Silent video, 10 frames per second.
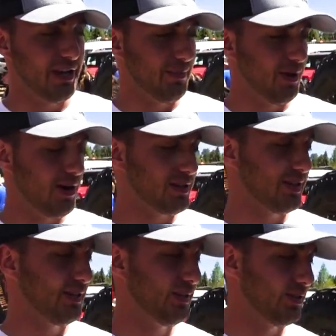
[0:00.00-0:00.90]
can
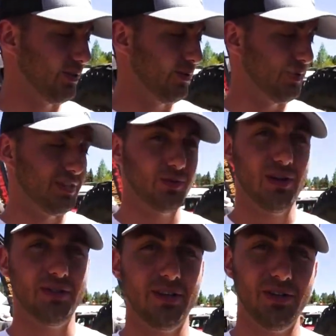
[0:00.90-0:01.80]
box. So this is
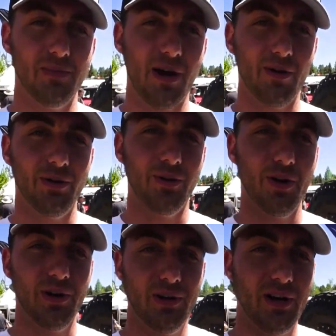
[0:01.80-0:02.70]
what I was telling you about
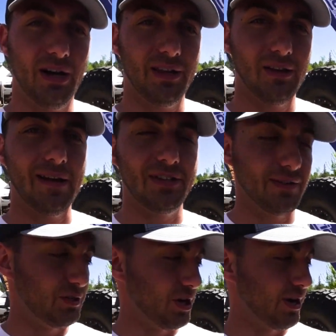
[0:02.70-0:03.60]
earlier, uh, the
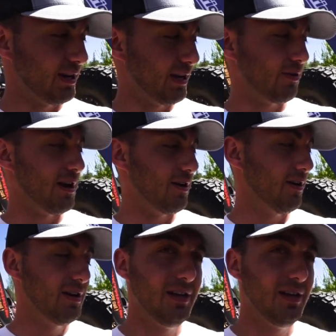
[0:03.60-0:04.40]
Lifesaver jerry can right here.